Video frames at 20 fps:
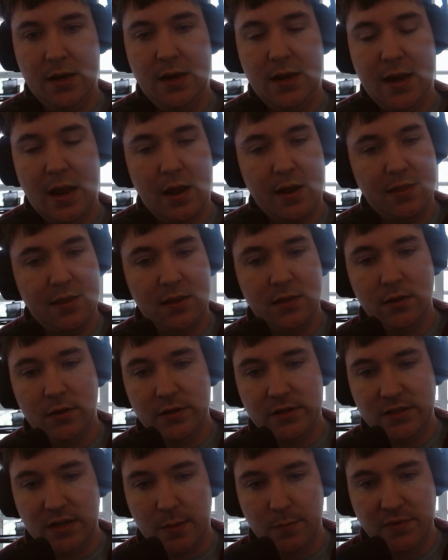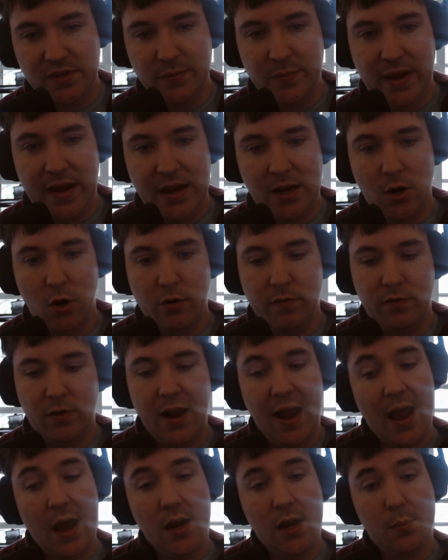Now I think there's some debate over
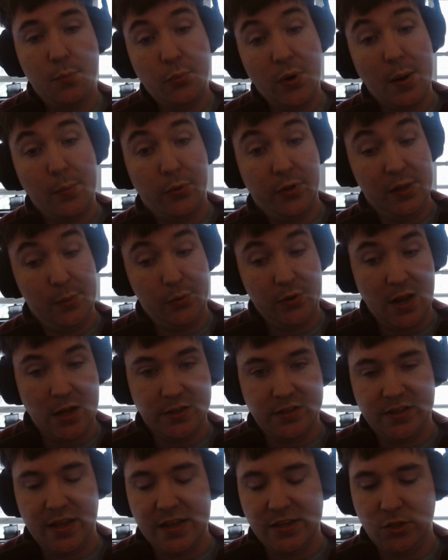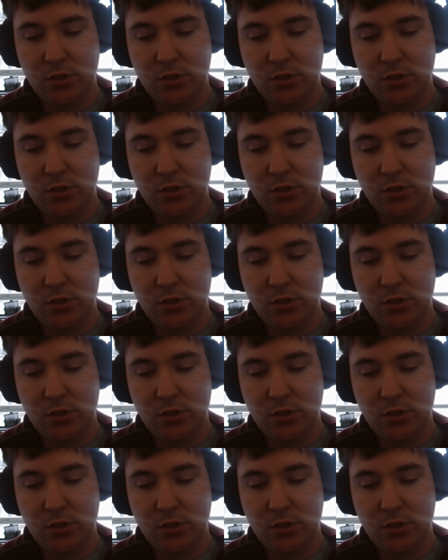how to properly pronounce that,